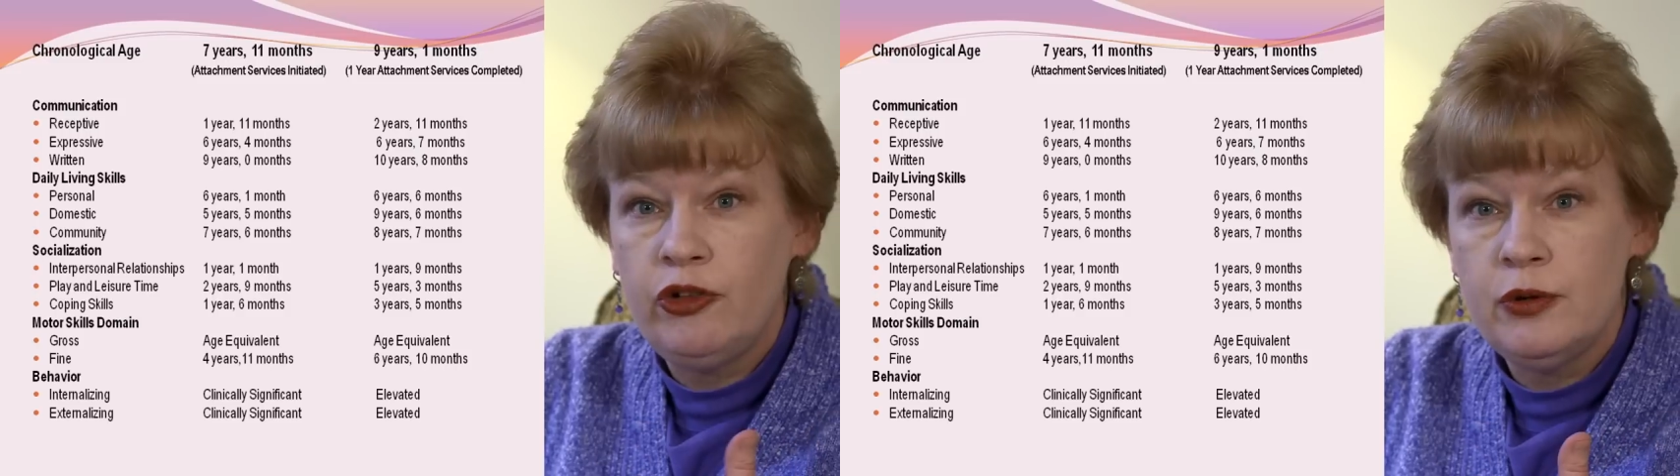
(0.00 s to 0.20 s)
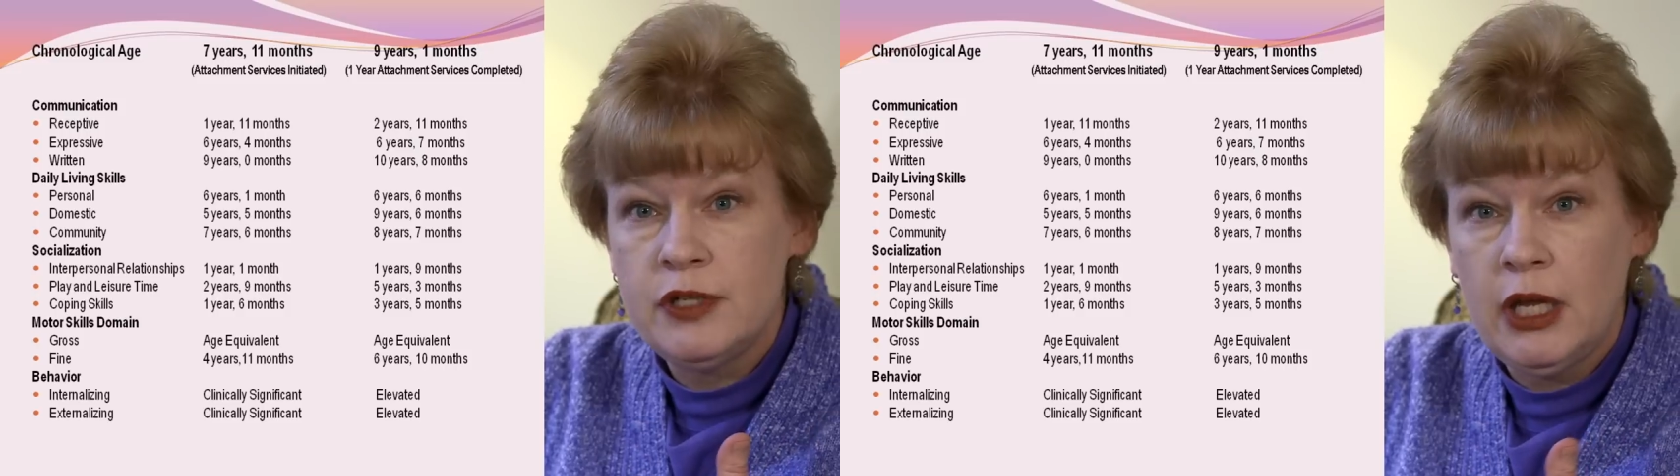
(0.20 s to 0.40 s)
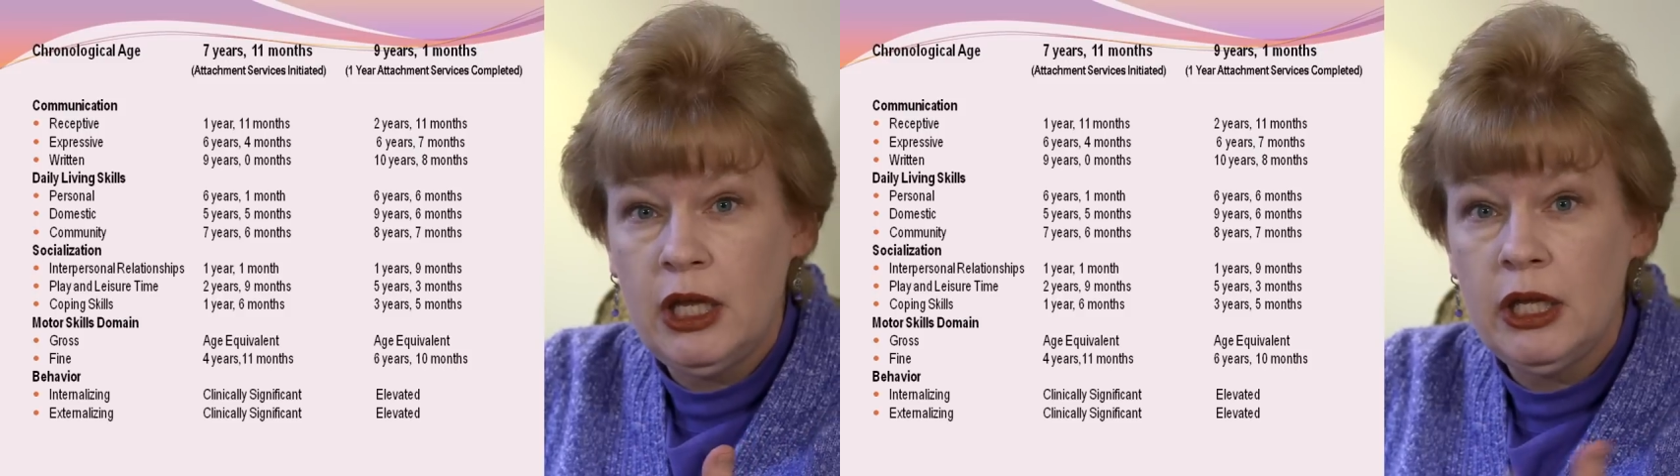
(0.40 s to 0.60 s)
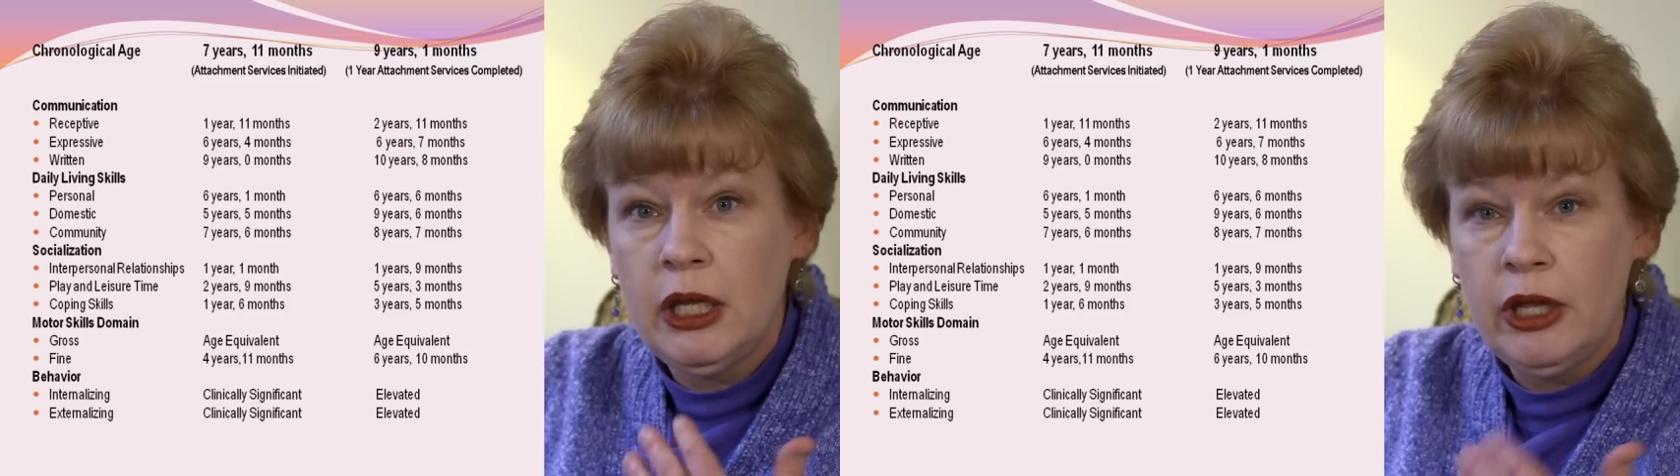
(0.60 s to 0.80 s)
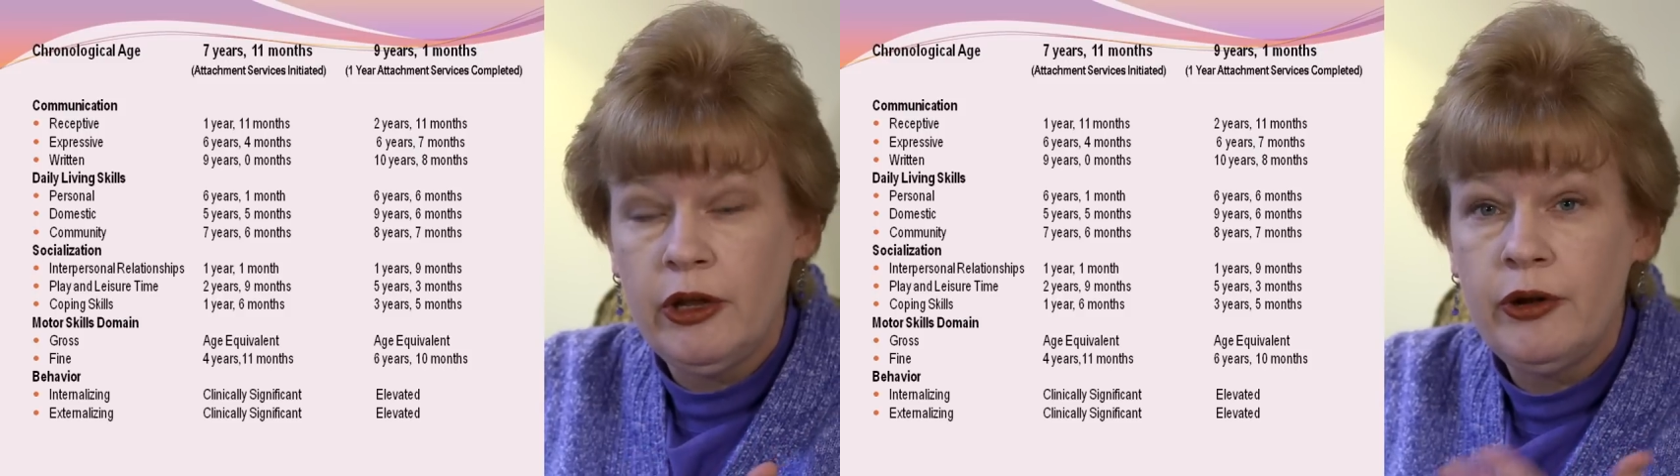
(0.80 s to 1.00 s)
to
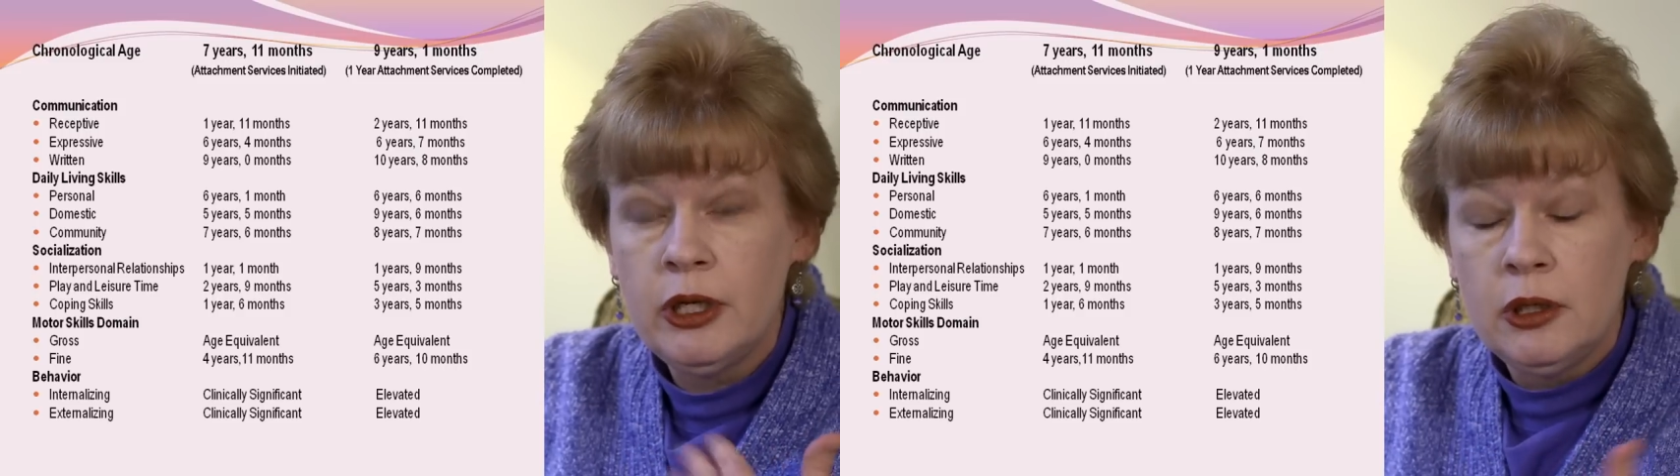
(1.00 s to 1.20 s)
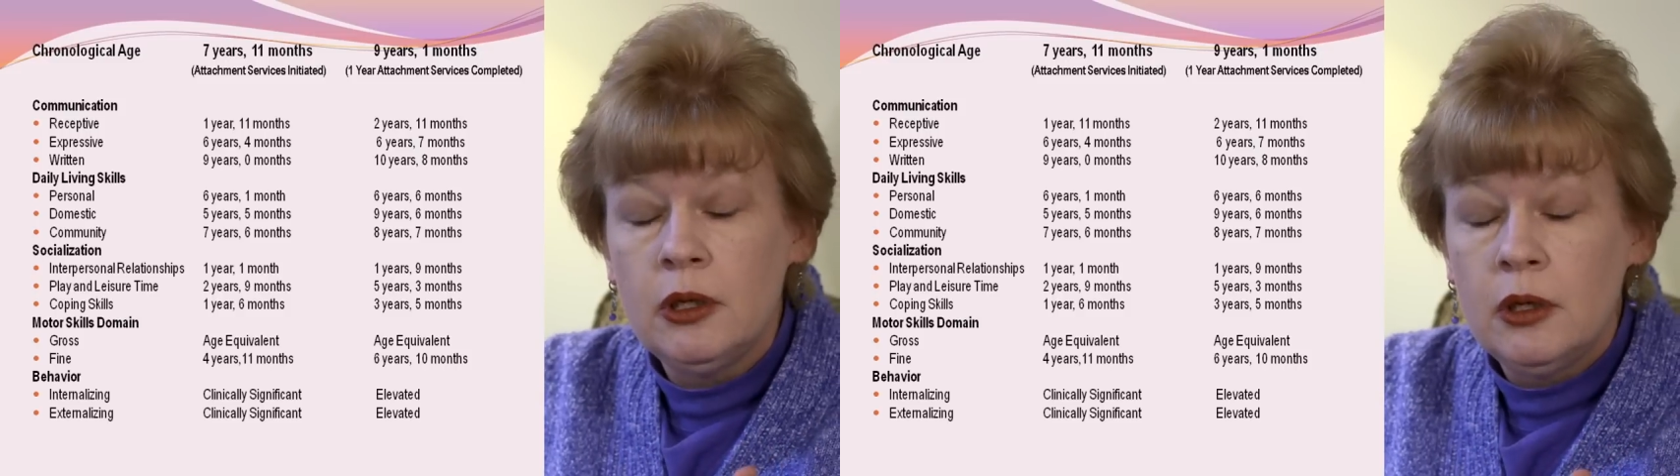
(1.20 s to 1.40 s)
take in